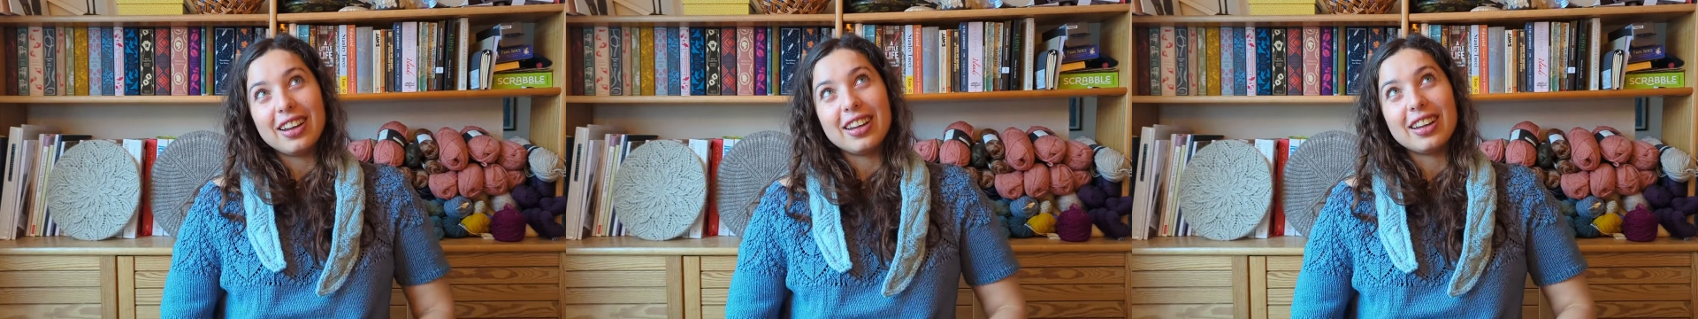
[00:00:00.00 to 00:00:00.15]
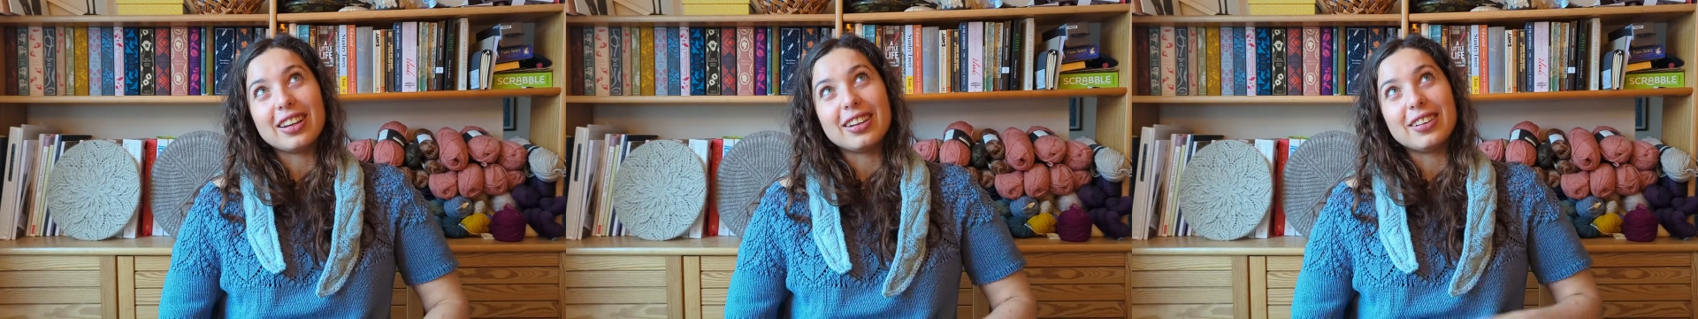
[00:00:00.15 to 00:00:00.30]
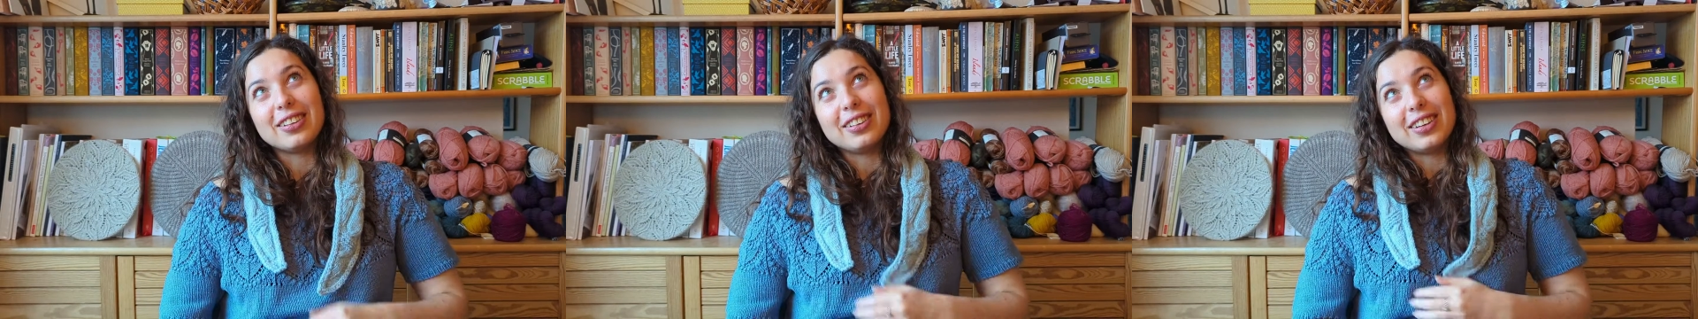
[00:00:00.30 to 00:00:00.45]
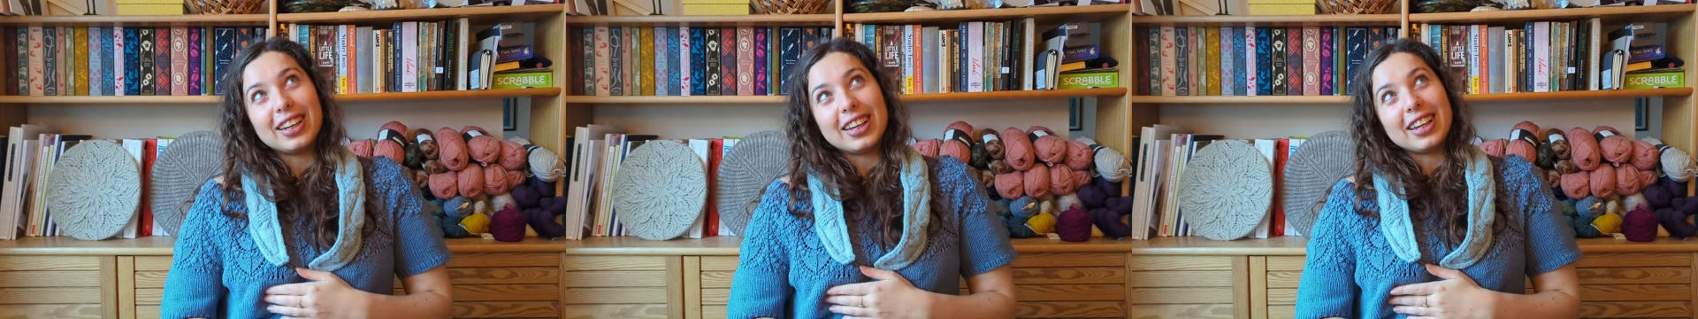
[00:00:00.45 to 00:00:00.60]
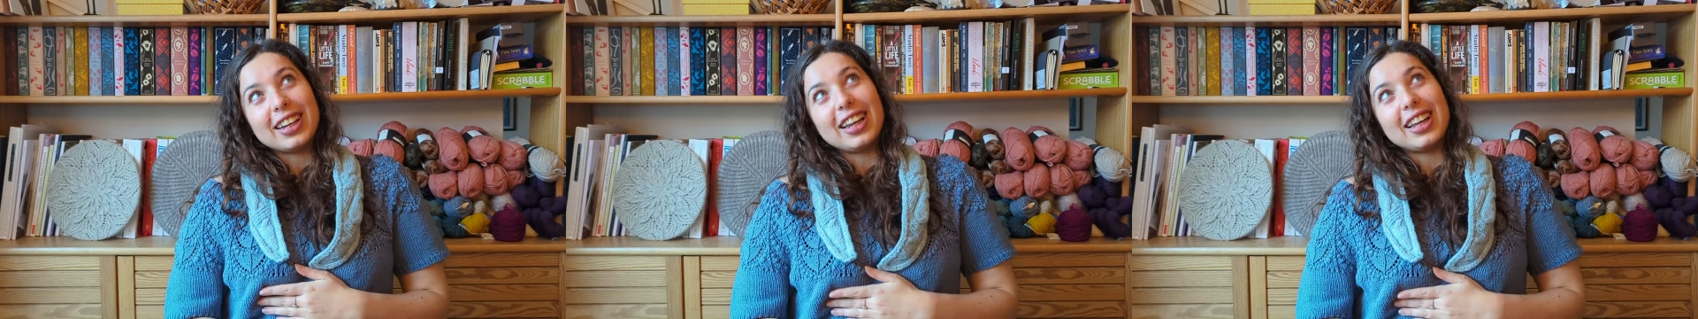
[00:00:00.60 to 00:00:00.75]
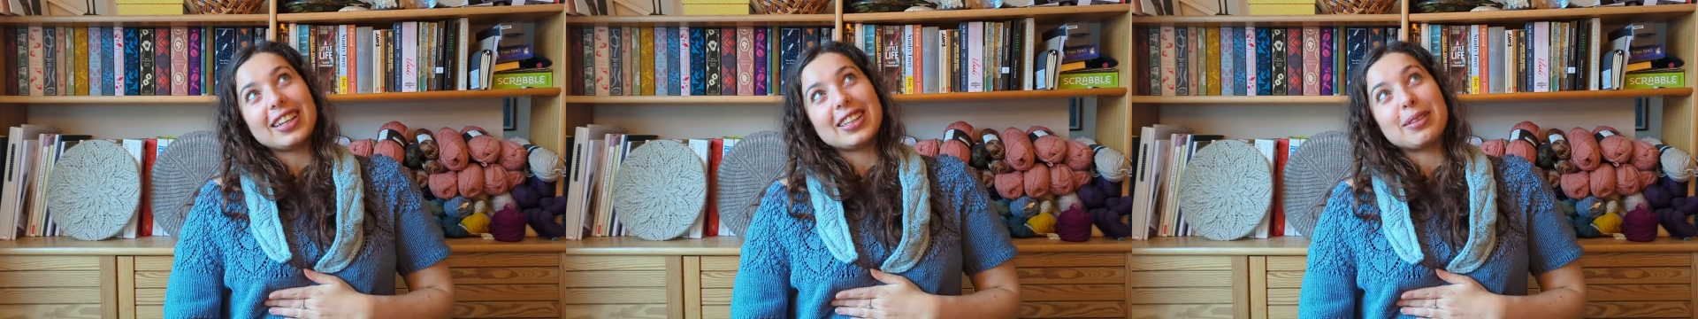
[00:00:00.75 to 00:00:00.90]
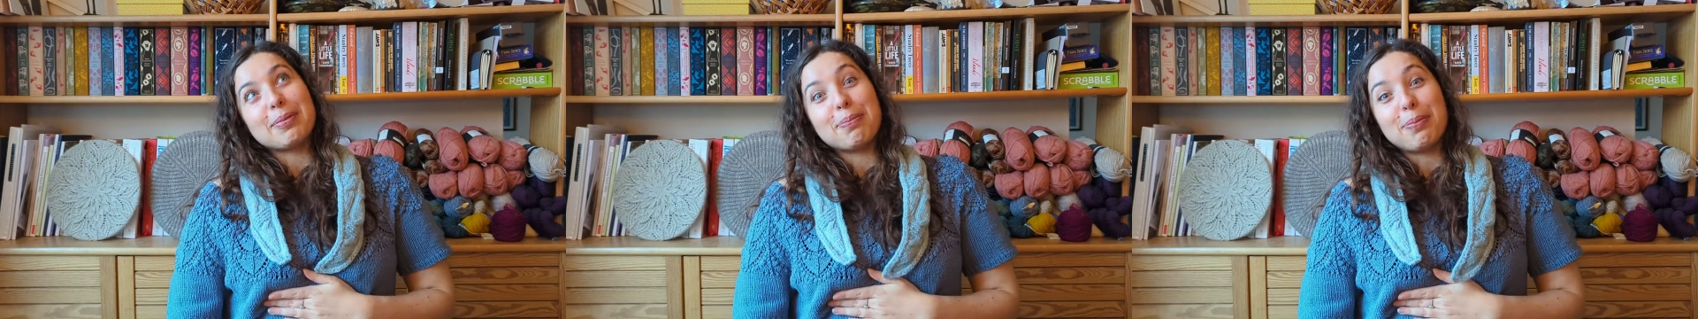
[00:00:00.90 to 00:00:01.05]
including
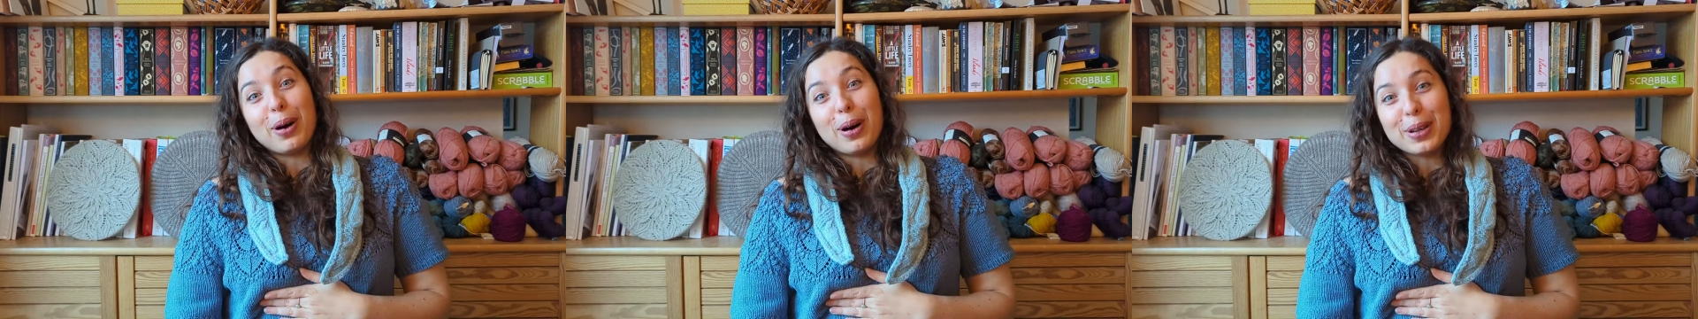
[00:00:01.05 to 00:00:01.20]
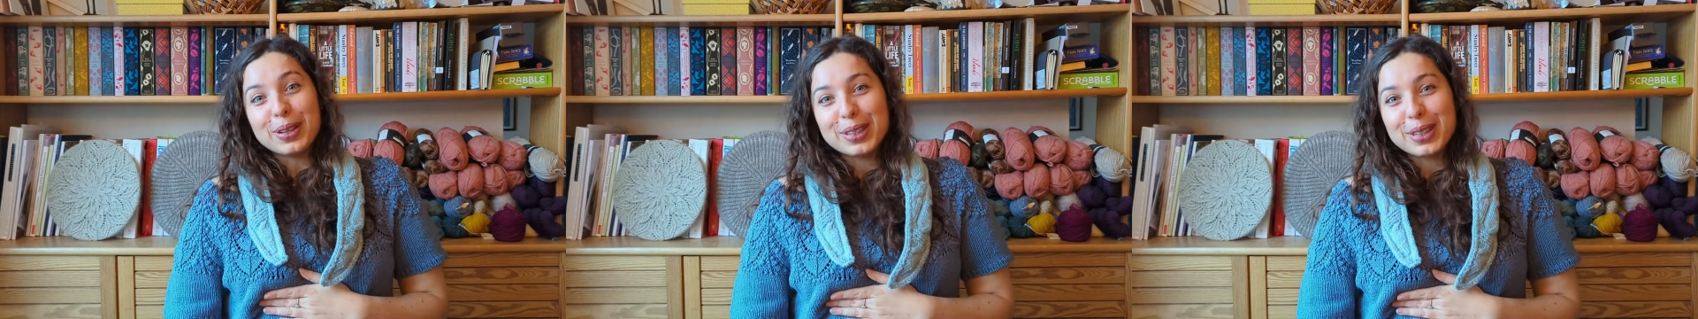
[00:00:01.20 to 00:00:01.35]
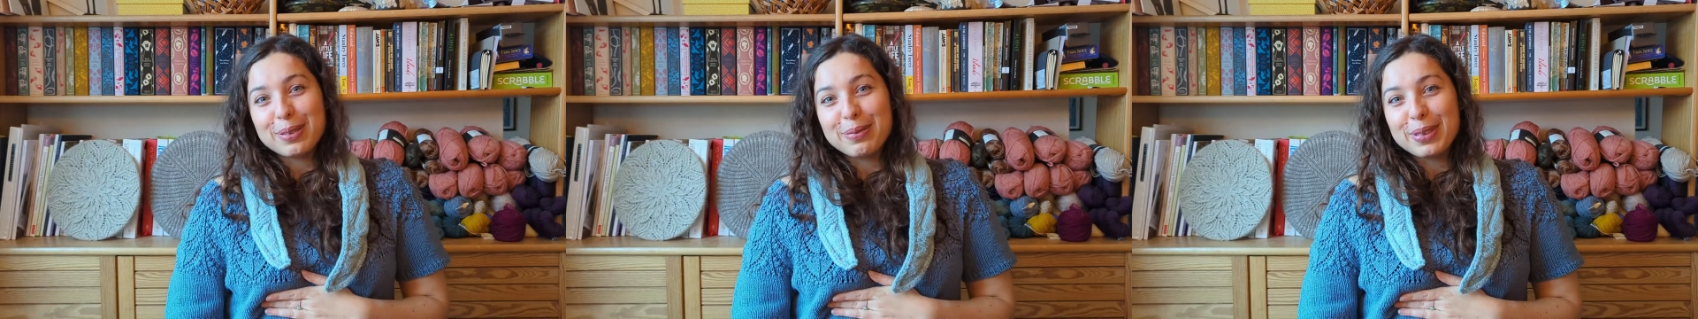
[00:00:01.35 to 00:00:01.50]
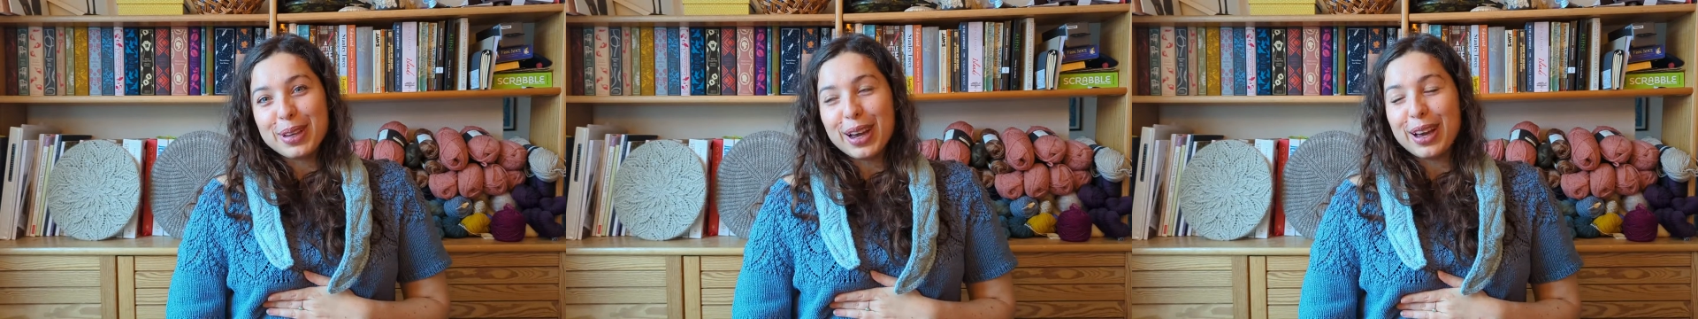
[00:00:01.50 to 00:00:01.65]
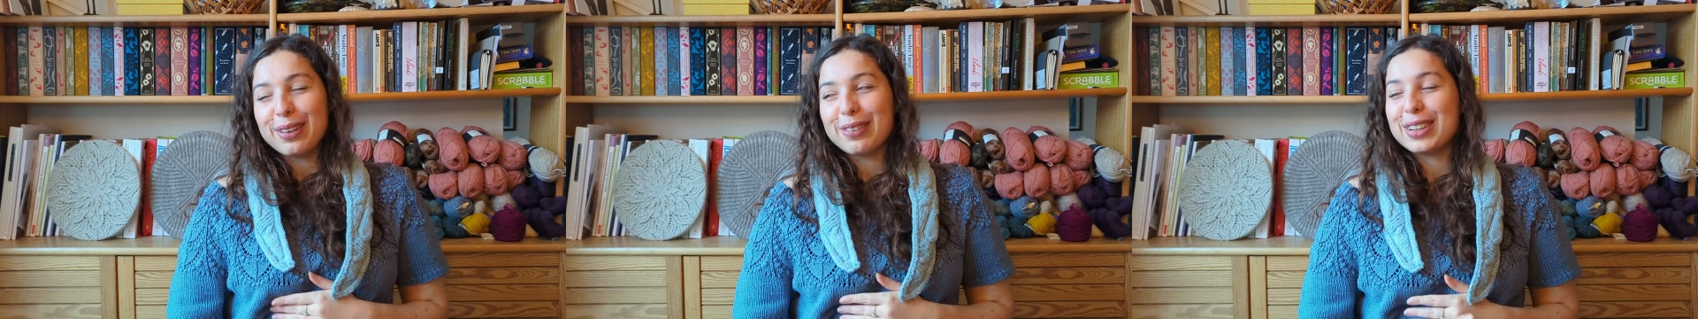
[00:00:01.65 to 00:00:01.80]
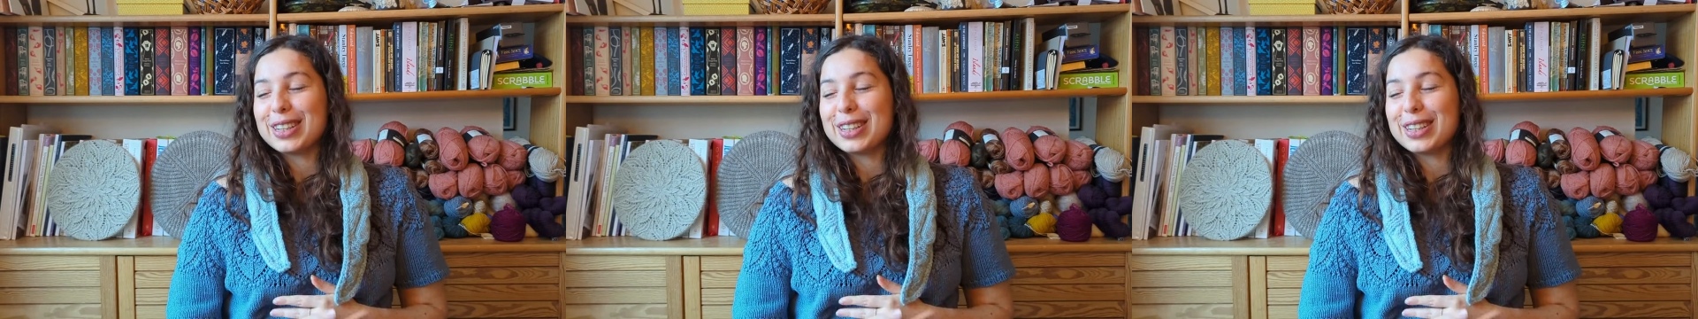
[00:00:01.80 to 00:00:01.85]
like some possum yarn,